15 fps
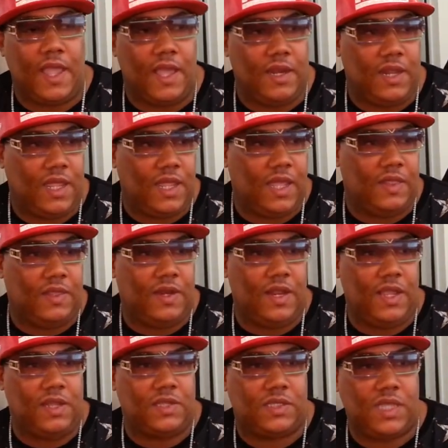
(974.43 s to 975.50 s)
And then the
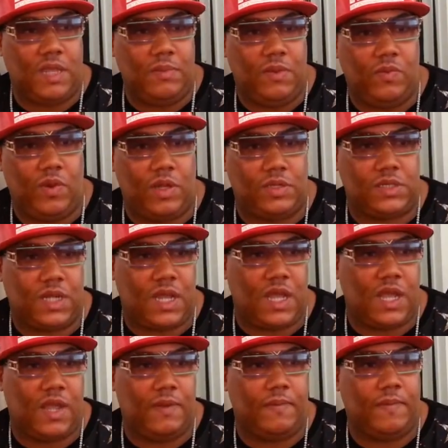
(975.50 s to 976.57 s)
nigga seen me one
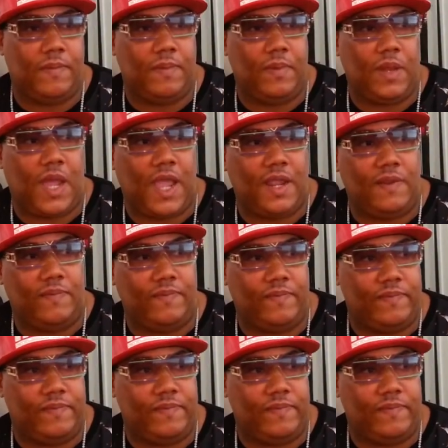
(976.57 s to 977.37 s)
time, like,